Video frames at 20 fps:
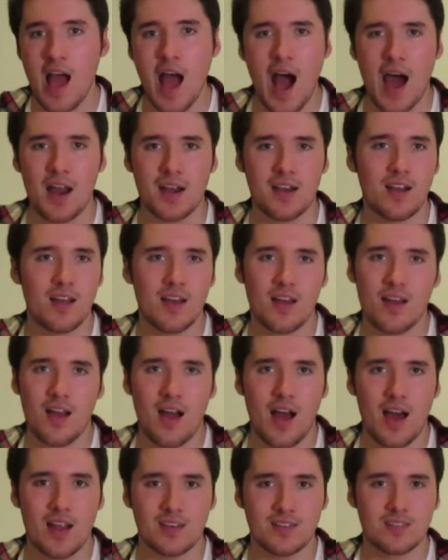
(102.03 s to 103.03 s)

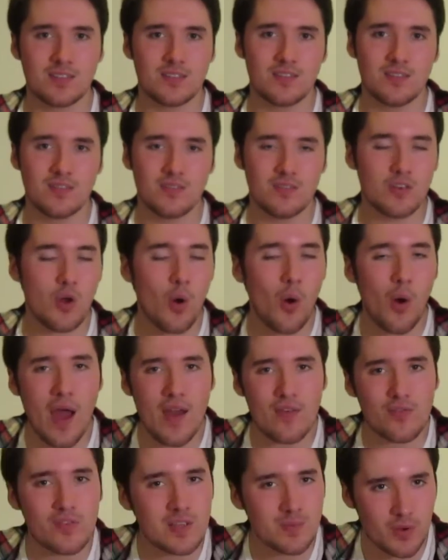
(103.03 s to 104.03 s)
And not
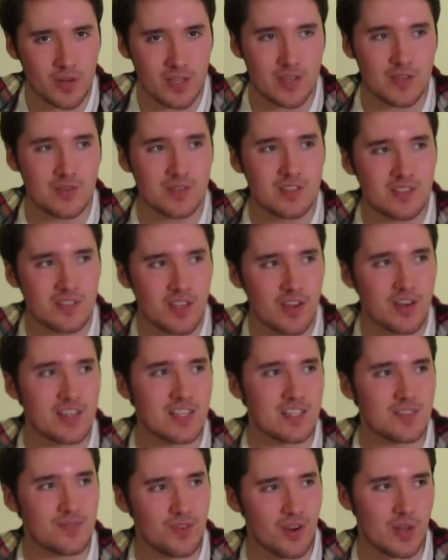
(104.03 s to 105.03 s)
everybody who
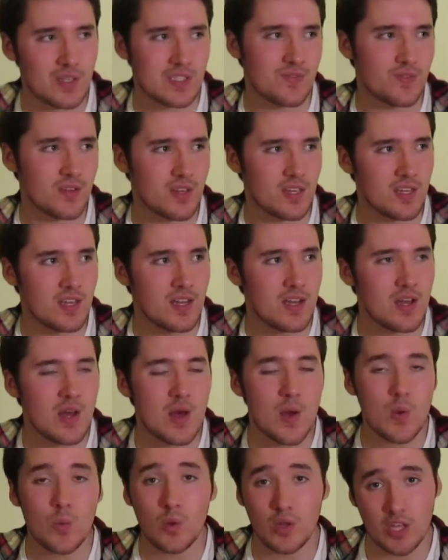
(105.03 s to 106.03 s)
studies philosophy
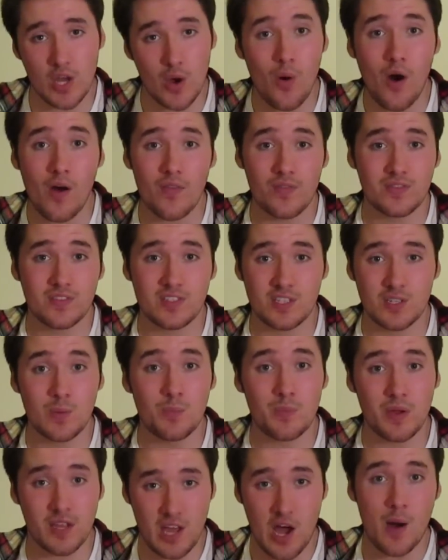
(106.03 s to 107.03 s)
will go on to
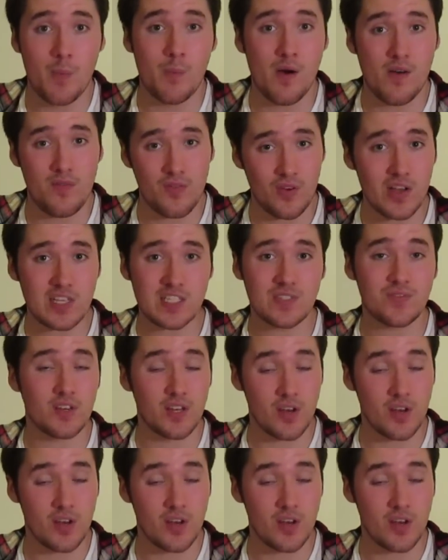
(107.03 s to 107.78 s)
become a philosopher.